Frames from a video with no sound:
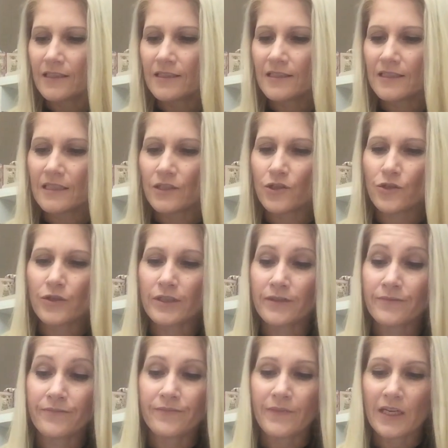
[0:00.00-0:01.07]
in
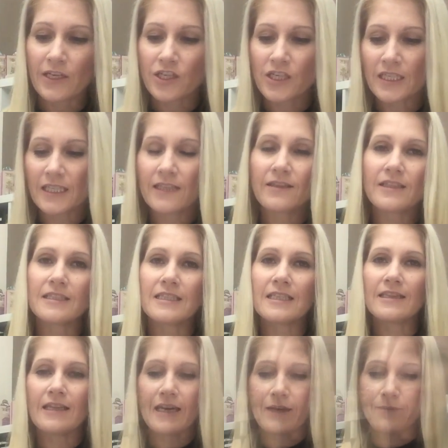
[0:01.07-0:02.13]
Citron, actually, that's
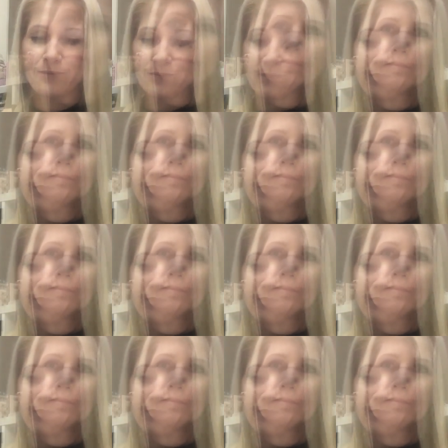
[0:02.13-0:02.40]
in that.